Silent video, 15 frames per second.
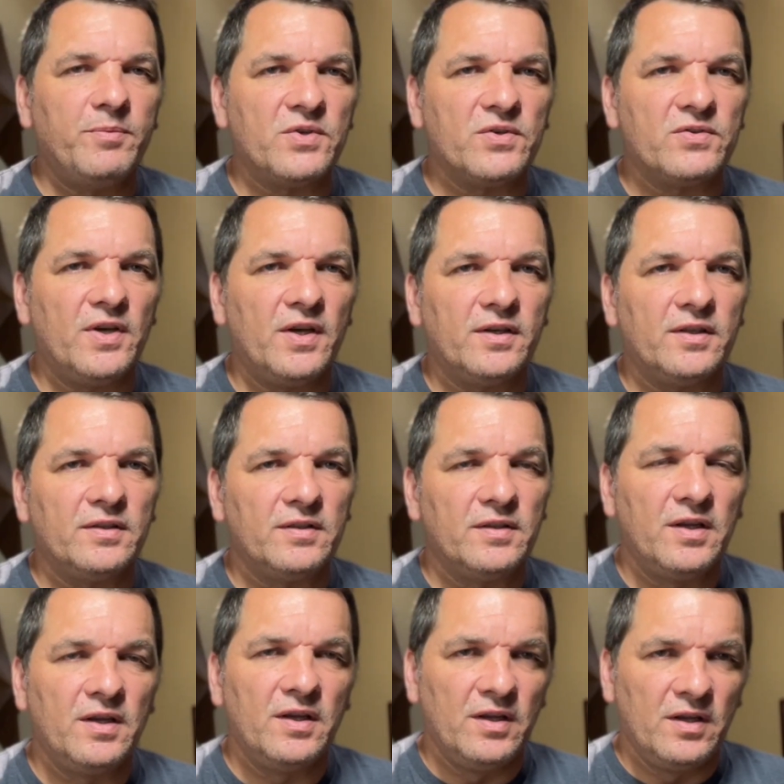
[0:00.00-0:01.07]
a second,
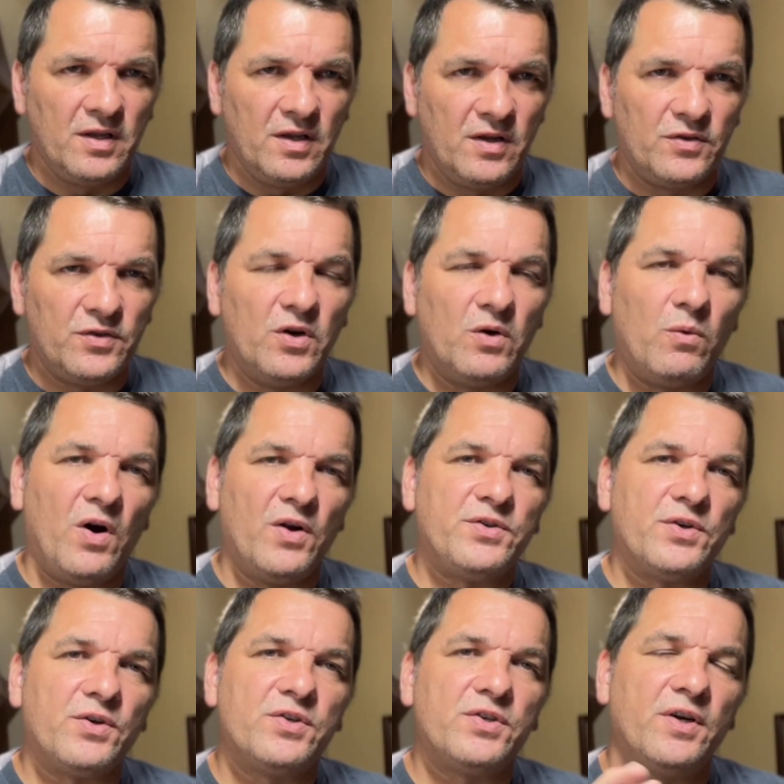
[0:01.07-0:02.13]
you'll want
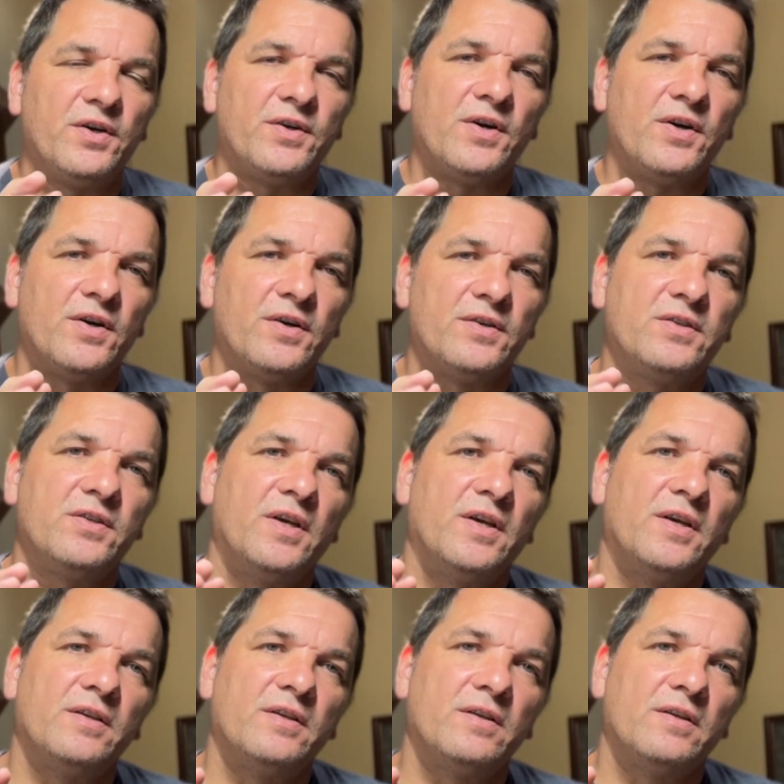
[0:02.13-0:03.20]
your shutter set